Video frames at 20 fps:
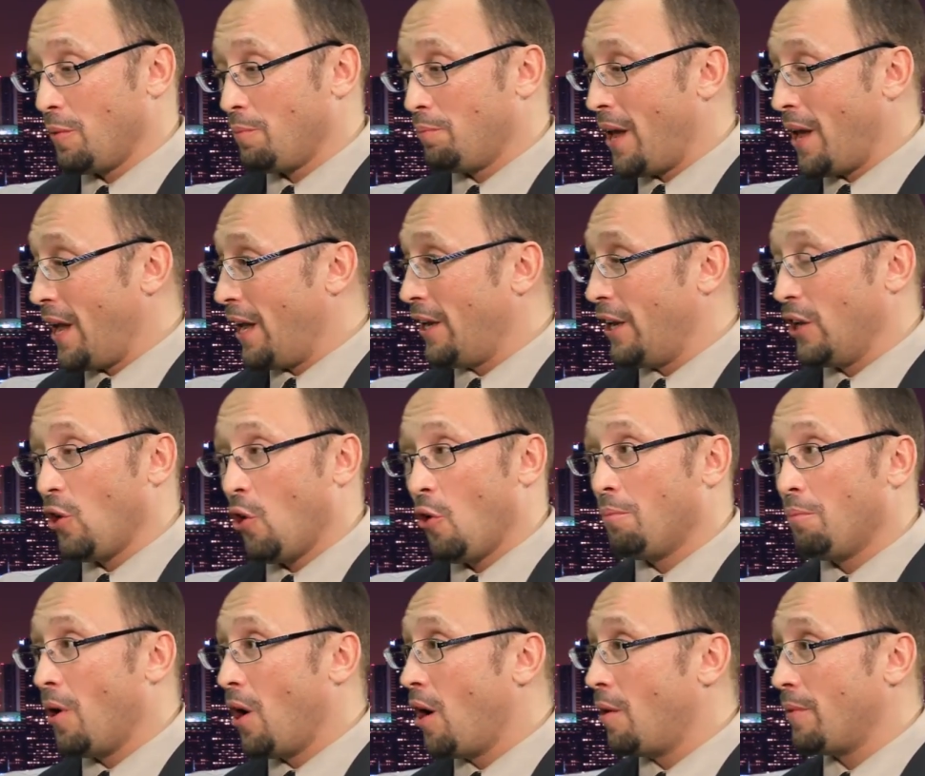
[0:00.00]
debating
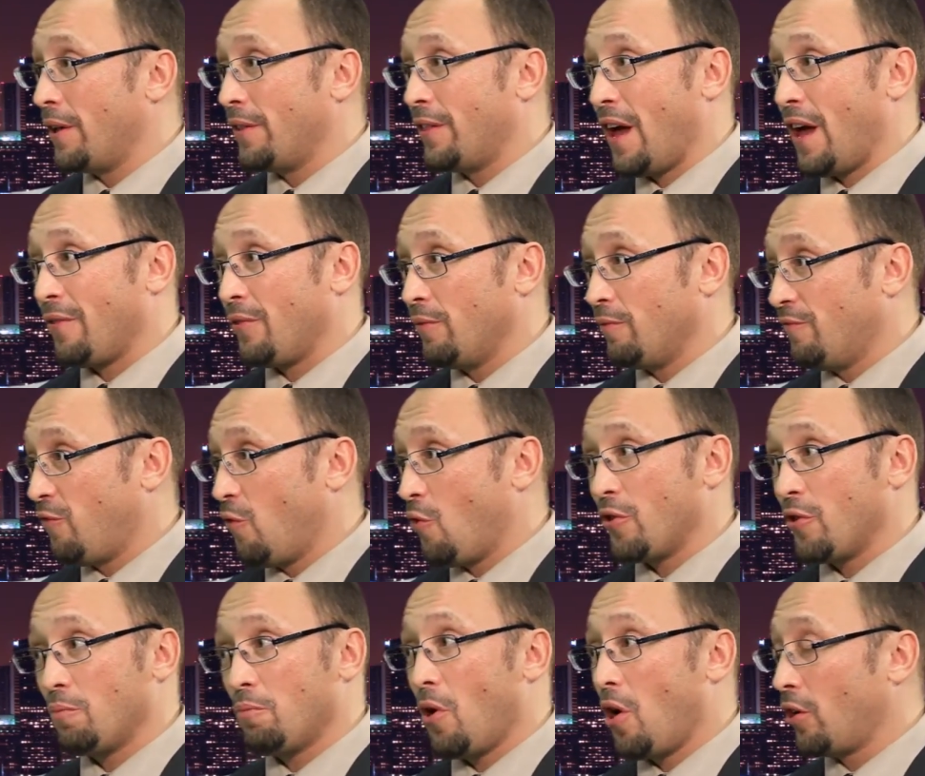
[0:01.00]
Obama, that
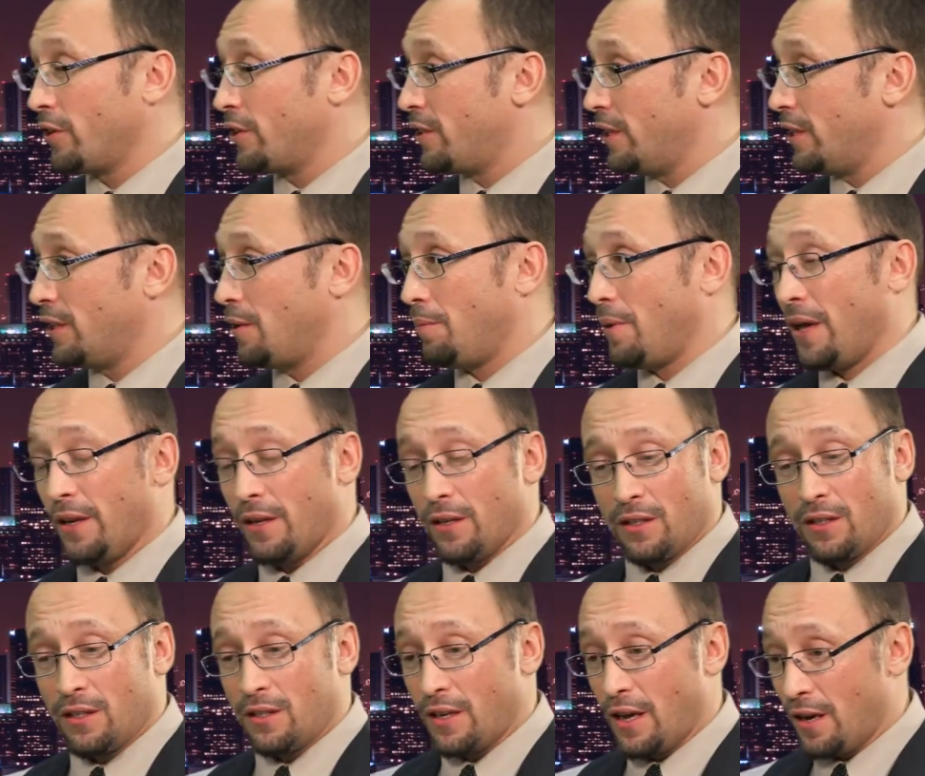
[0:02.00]
foreign policy debate,
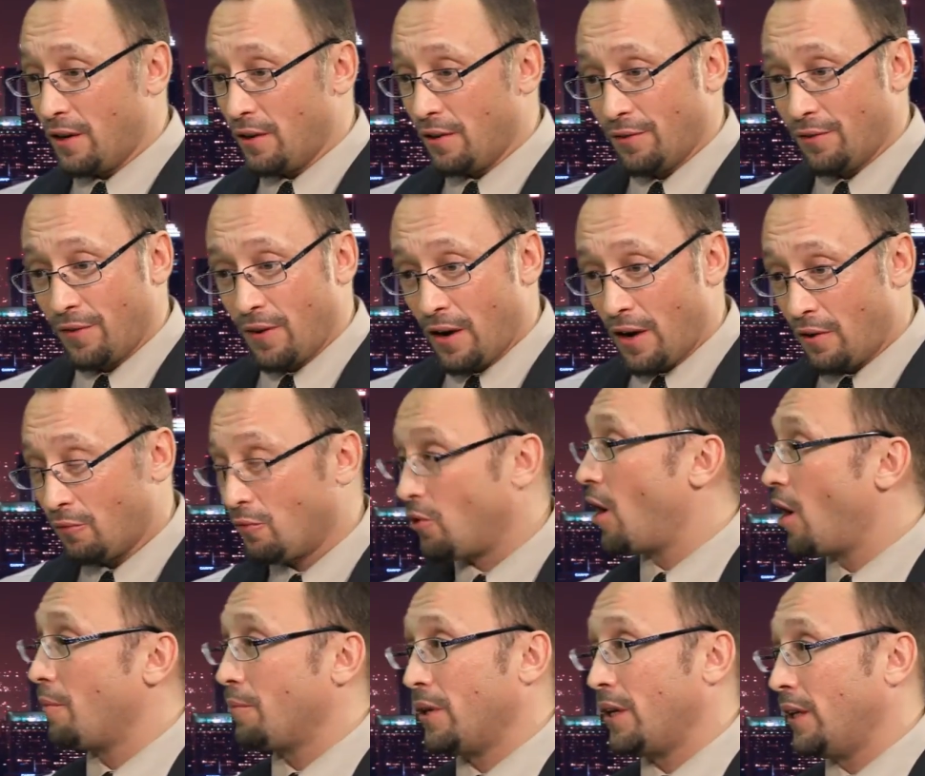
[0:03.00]
instead of
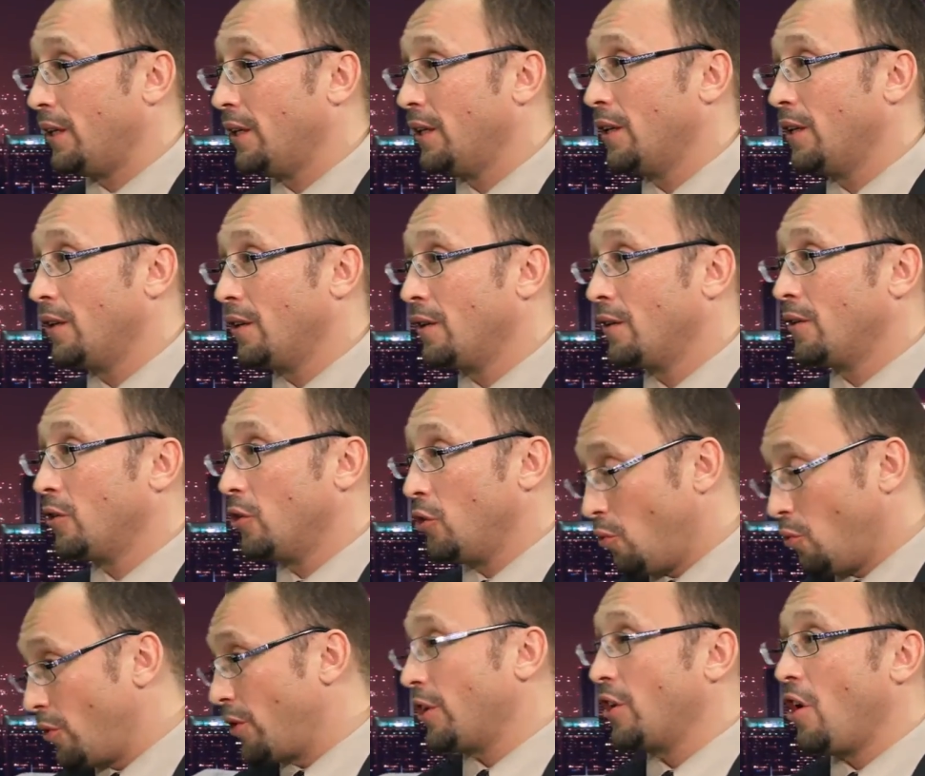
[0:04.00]
Romney, you
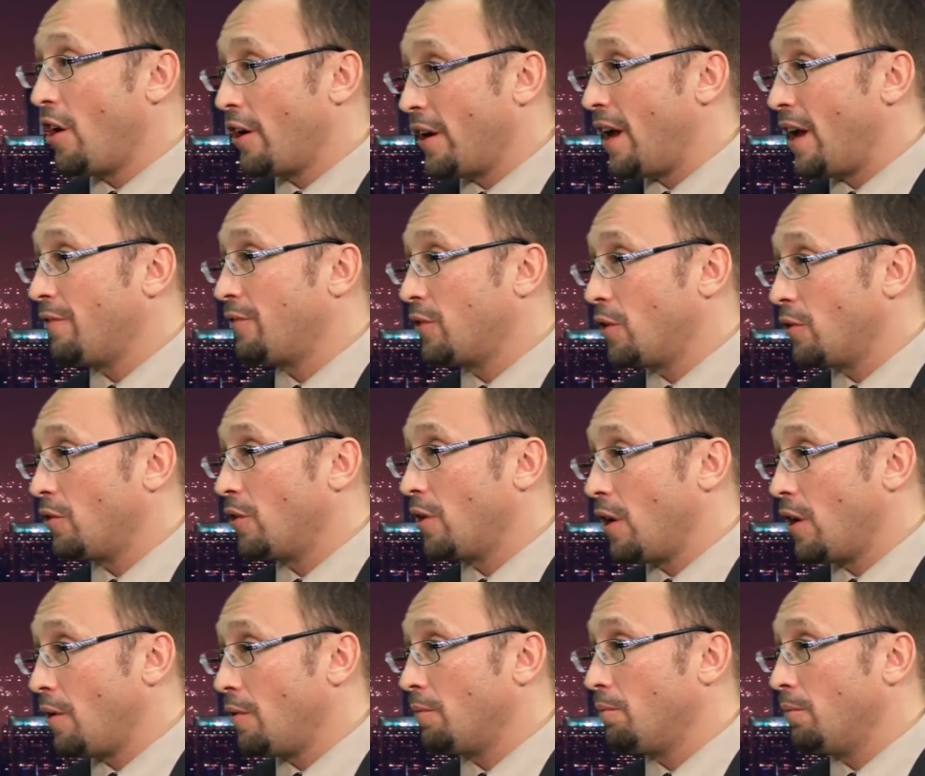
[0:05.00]
would have gone
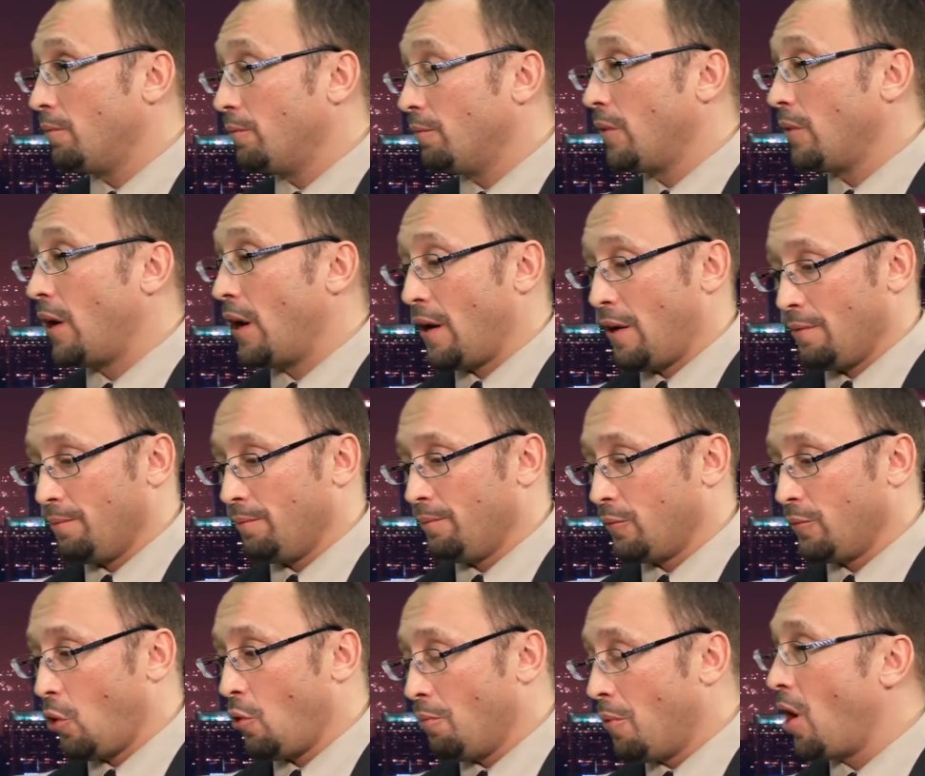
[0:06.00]
after
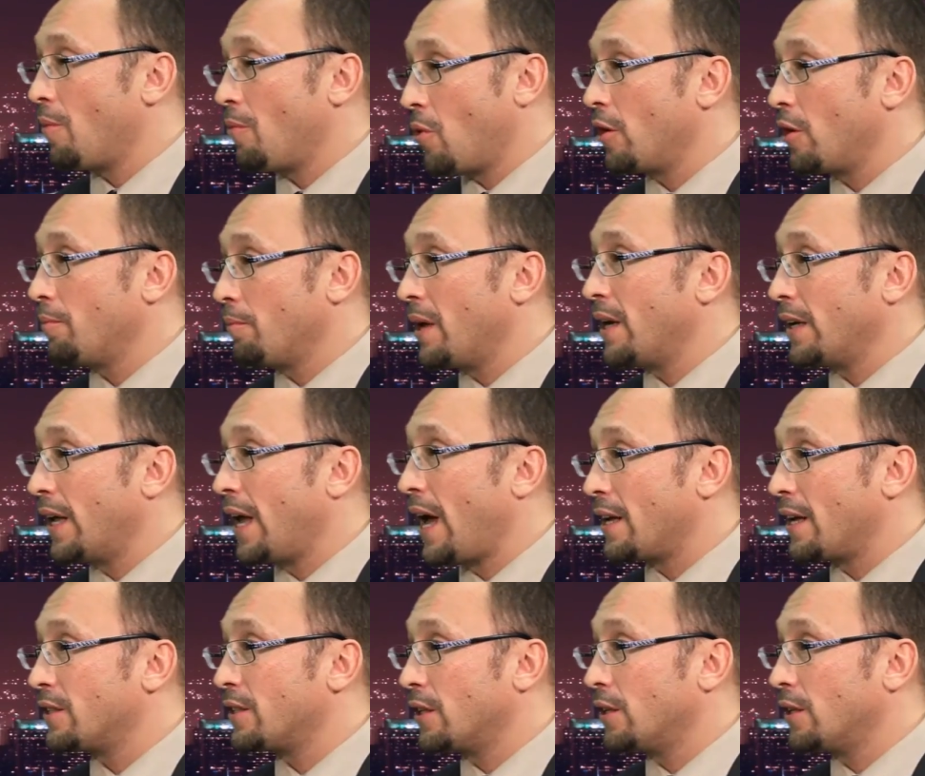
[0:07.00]
Obama on Benghazi.